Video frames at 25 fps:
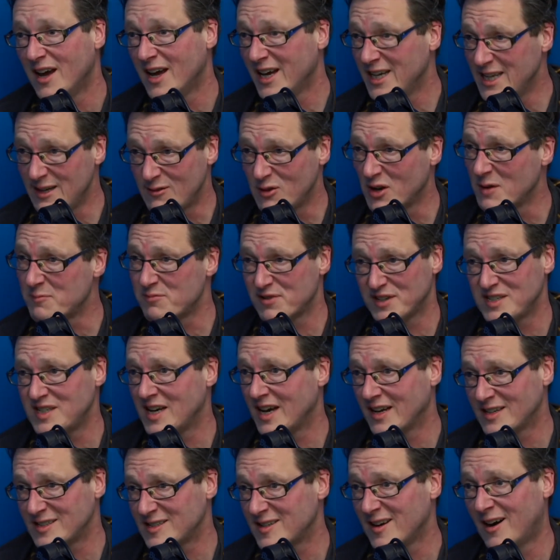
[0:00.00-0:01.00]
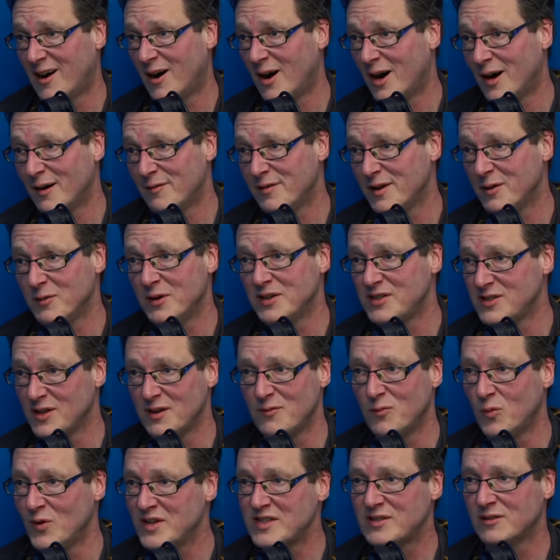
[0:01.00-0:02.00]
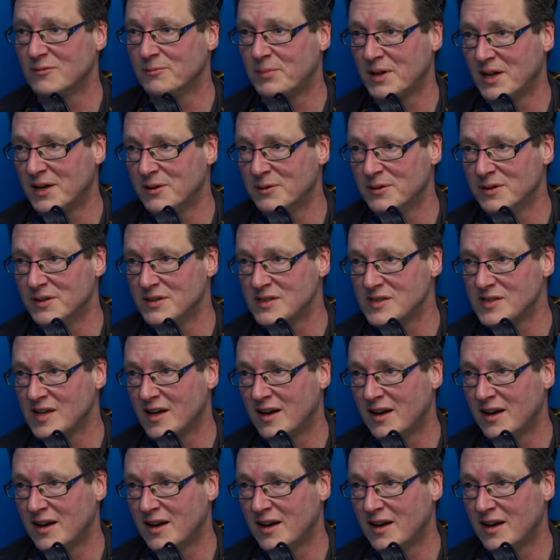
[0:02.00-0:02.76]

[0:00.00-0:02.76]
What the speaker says: you've got to protect staff who are sort of whistleblowers,